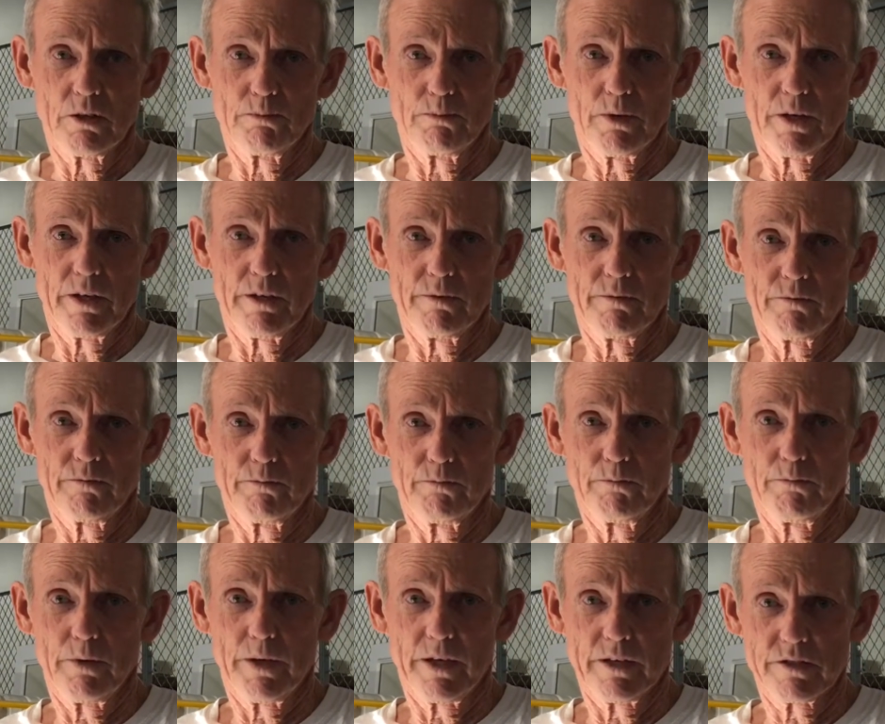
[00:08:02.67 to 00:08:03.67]

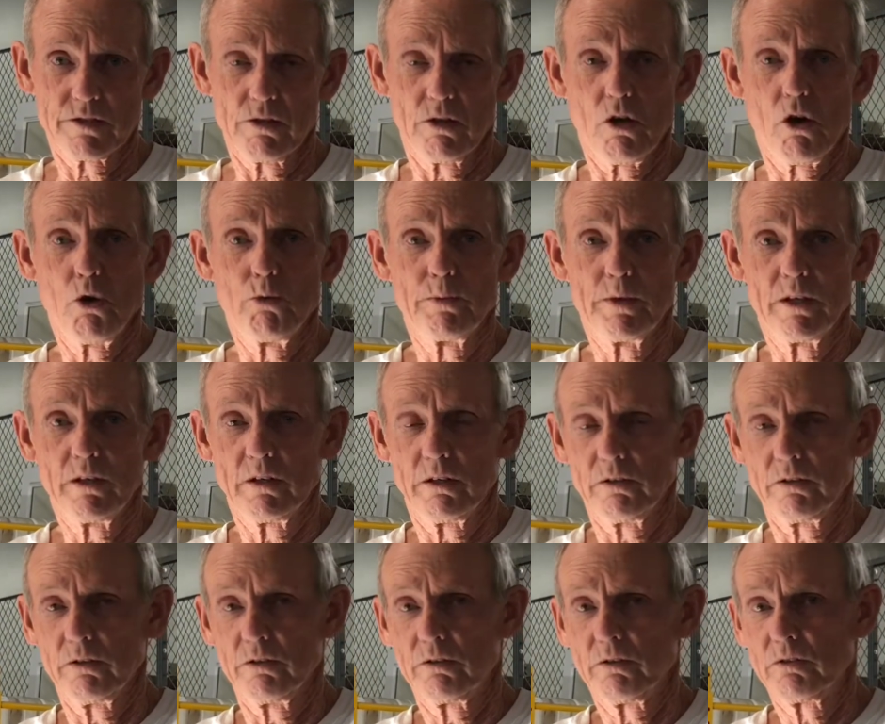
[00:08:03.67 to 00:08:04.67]
but it's loamy and
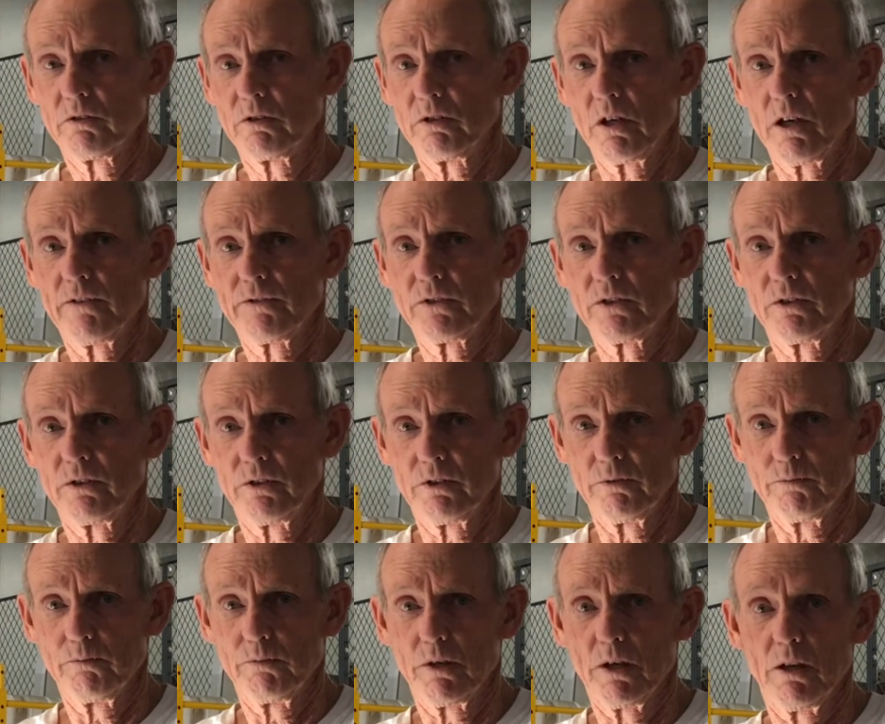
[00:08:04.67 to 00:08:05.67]
softer
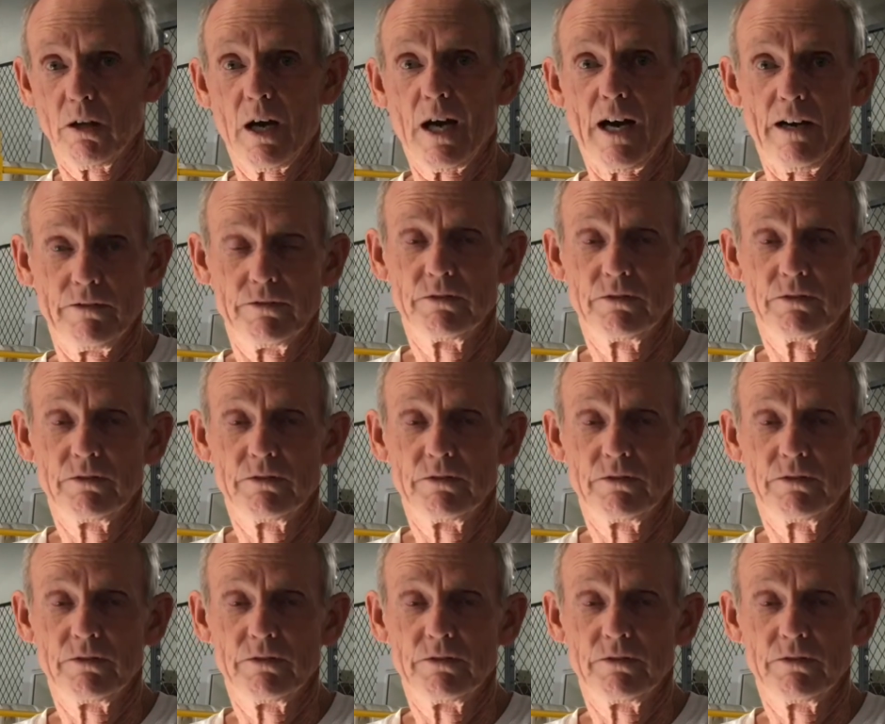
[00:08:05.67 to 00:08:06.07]
and alive.